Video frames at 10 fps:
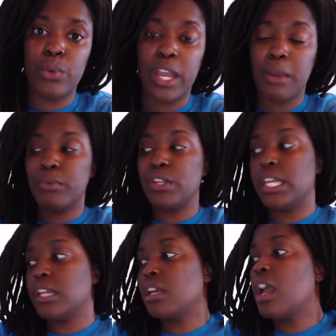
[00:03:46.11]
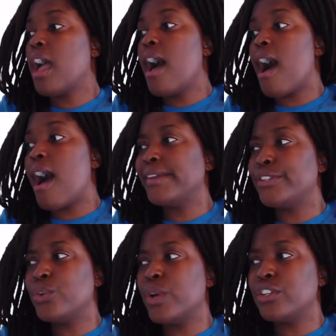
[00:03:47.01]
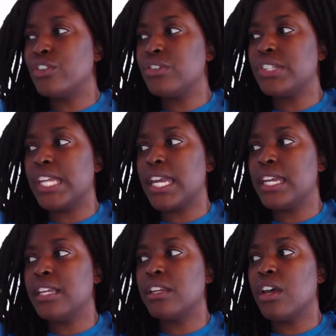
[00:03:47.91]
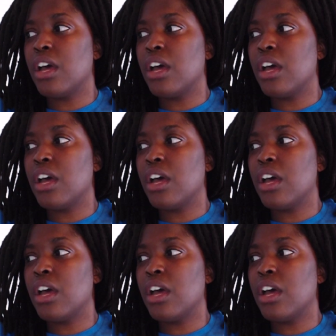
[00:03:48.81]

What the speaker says: rambling. I do understand